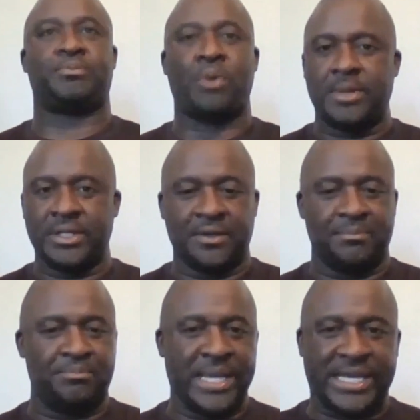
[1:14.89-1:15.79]
probably the
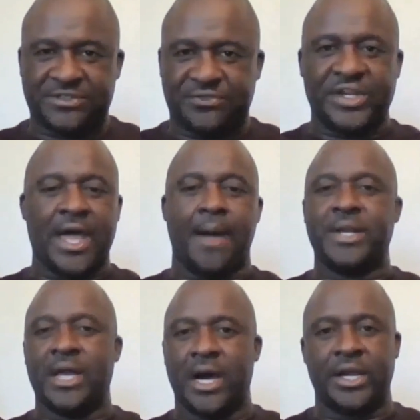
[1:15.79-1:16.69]
biggest
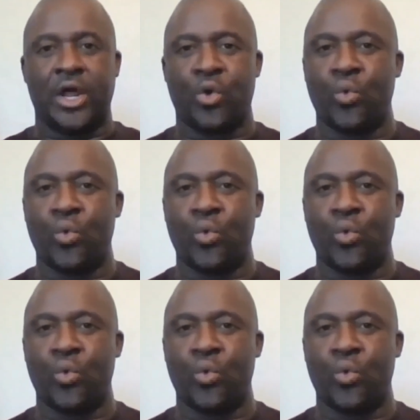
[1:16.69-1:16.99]
phenomenon in our